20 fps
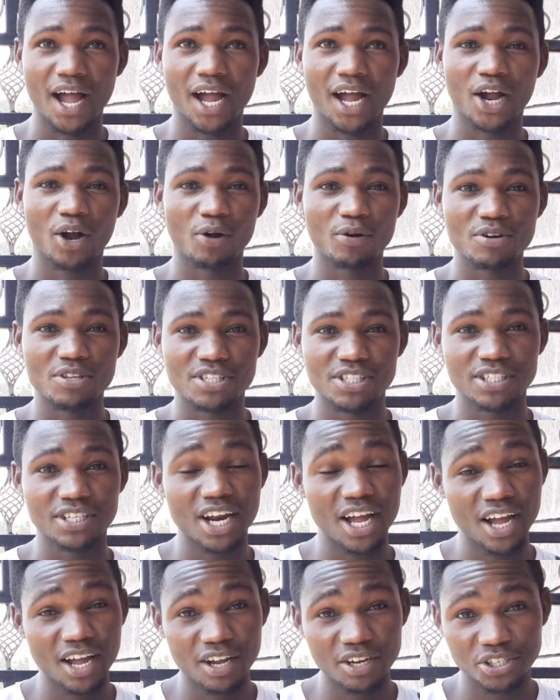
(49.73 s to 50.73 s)

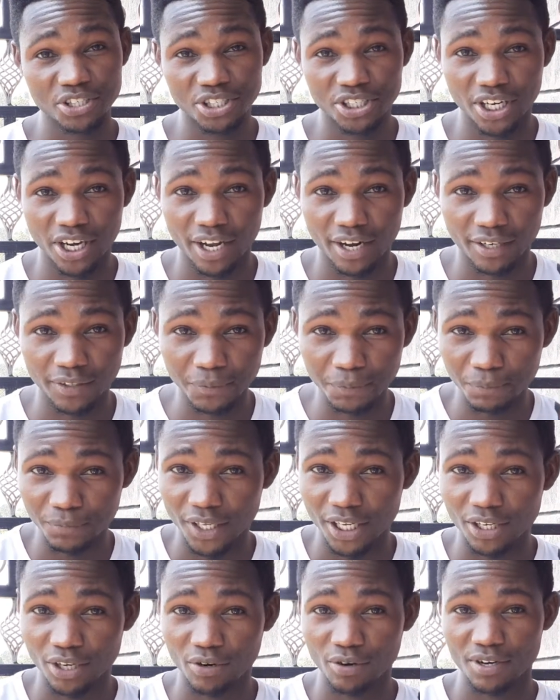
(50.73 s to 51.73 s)
consider sharing,
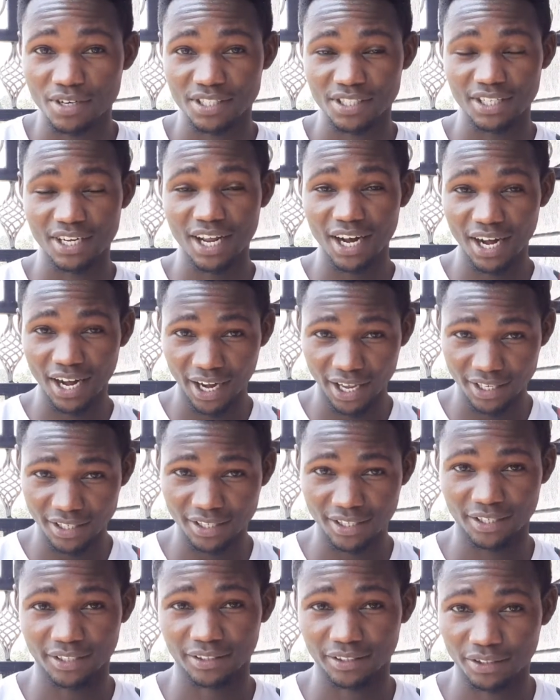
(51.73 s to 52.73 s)
and consider
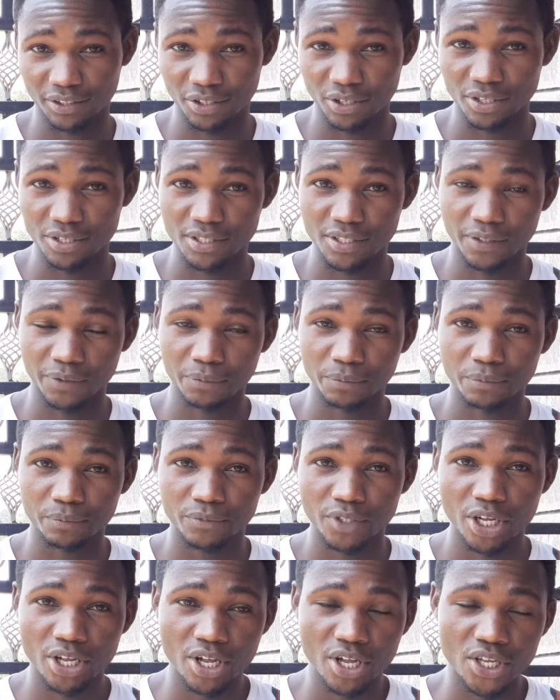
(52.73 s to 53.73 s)
liking. Yes, sir.
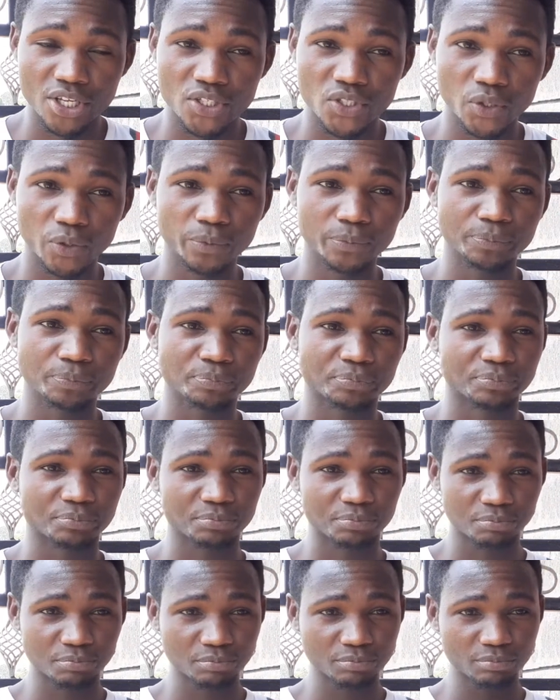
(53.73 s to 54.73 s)
So,
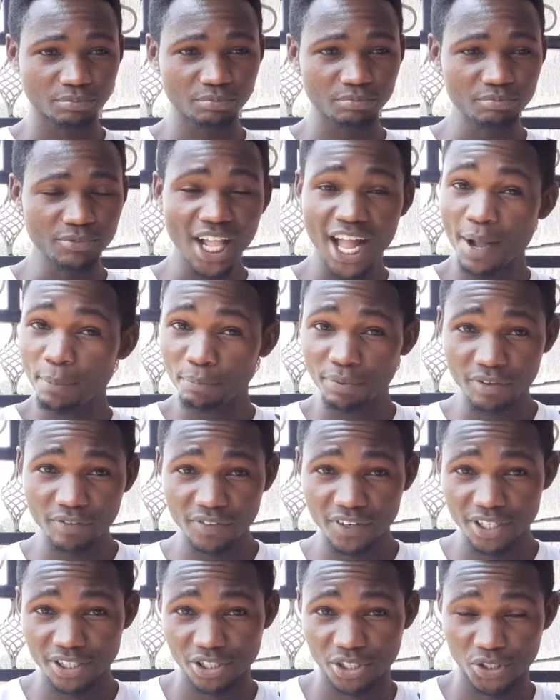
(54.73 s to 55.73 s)
I'm
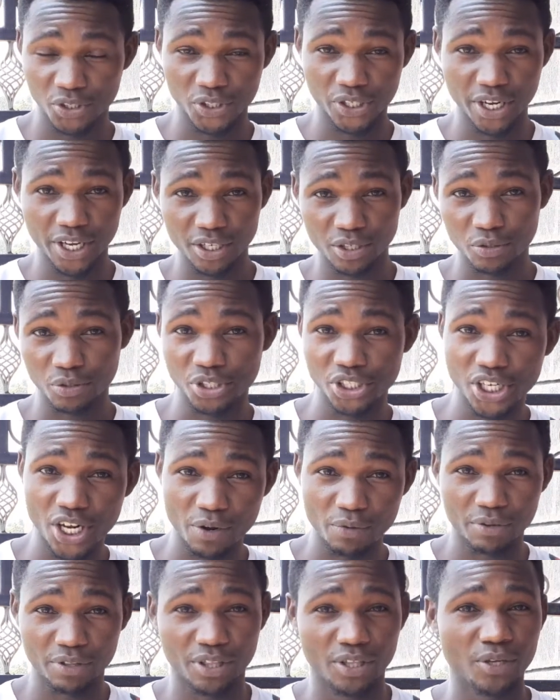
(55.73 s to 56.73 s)
privileged today to share
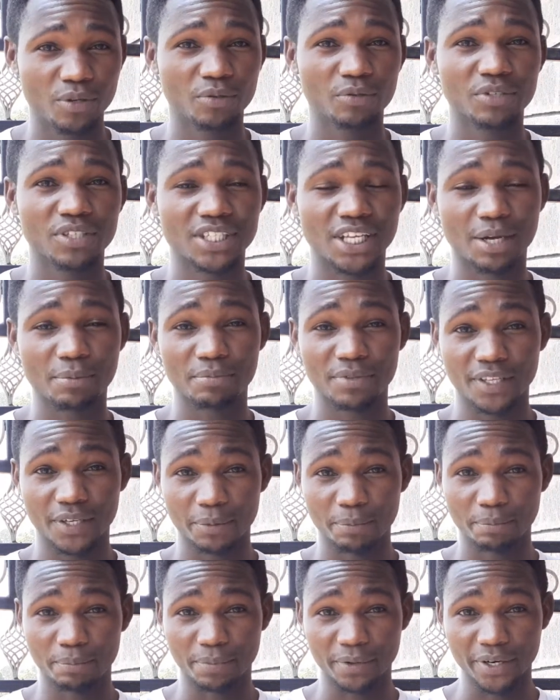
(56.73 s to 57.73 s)
with you
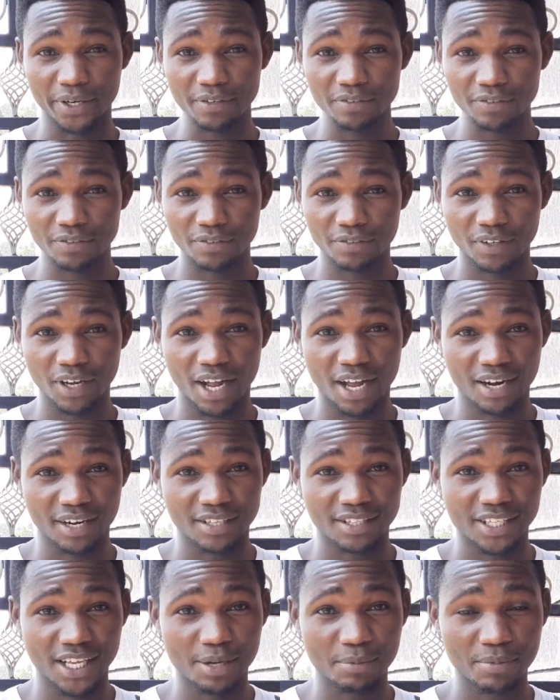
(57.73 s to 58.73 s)
something brief and
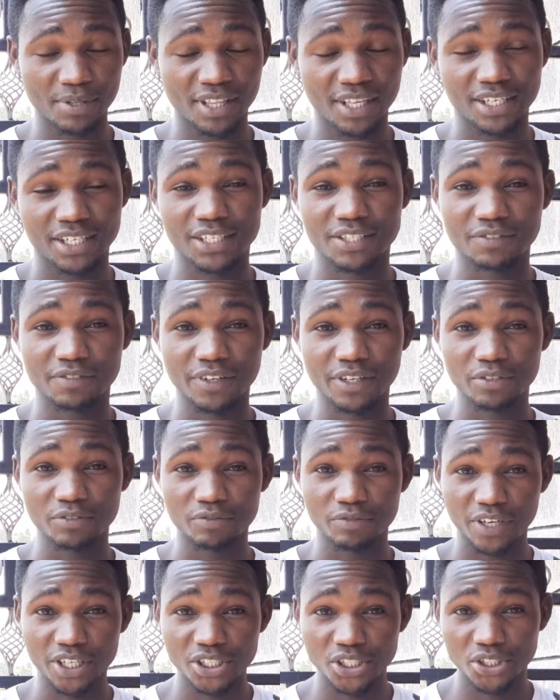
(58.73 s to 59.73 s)
something that is very
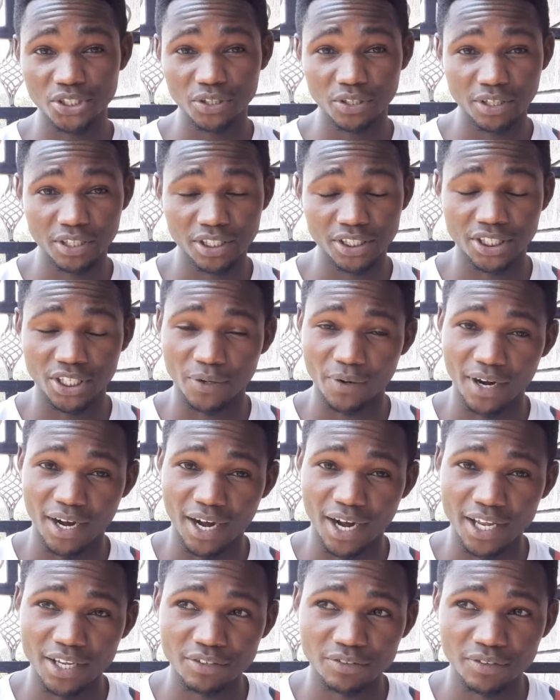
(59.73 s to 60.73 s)
vital in our
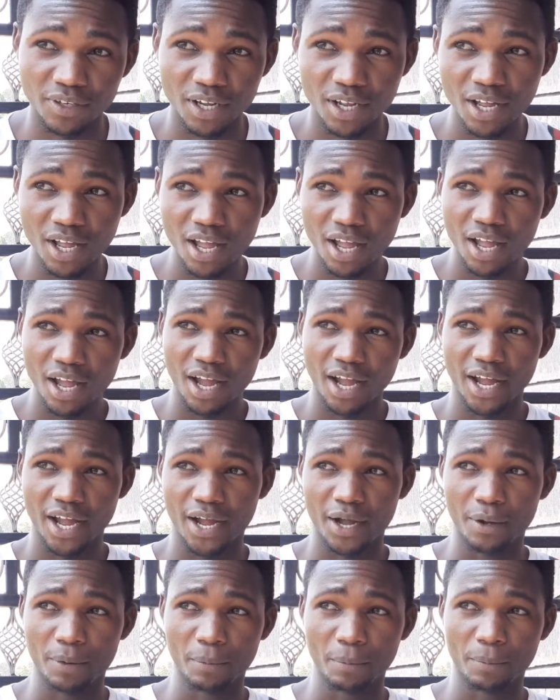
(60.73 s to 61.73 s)
life.
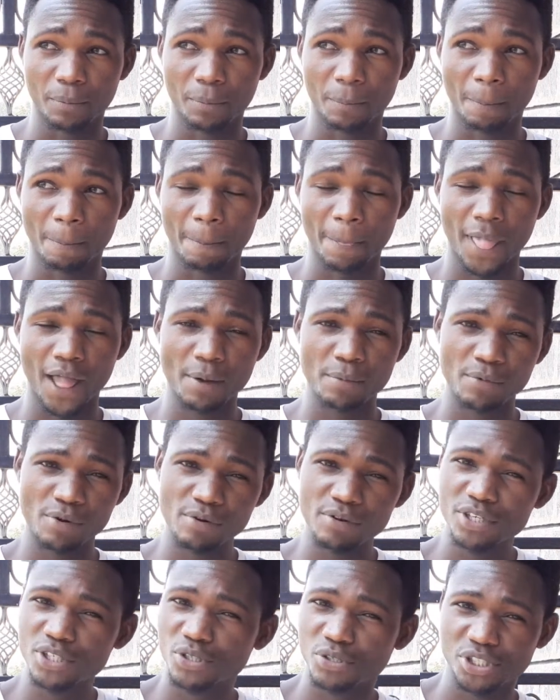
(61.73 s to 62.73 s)
I'm
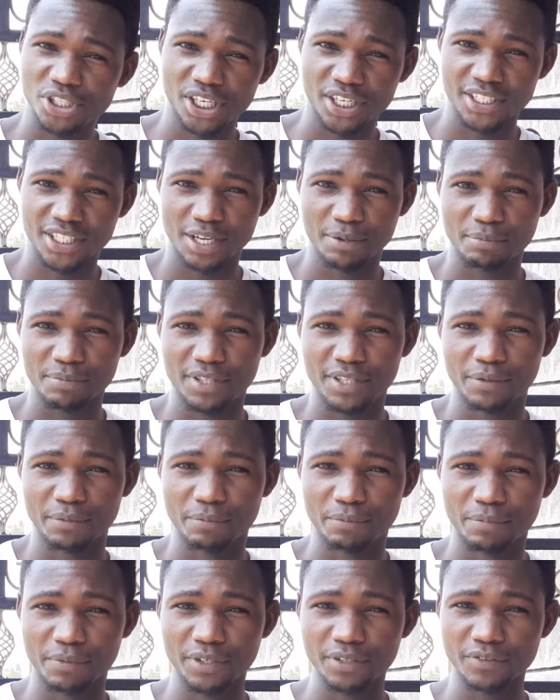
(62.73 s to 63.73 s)
going to share something
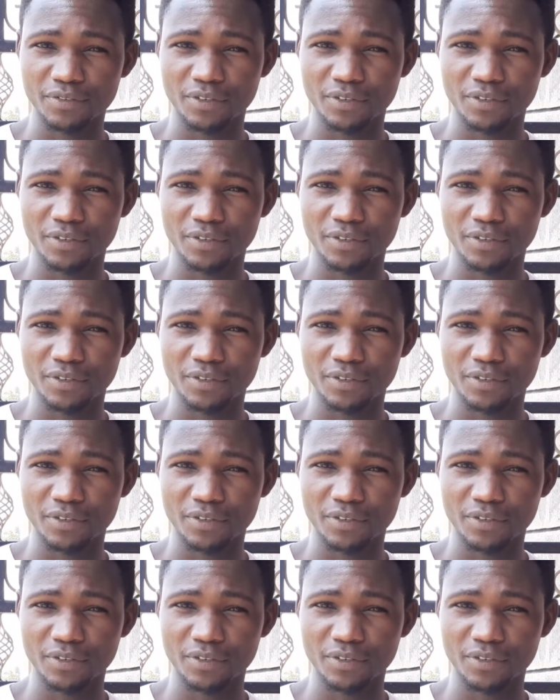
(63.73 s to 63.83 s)
brief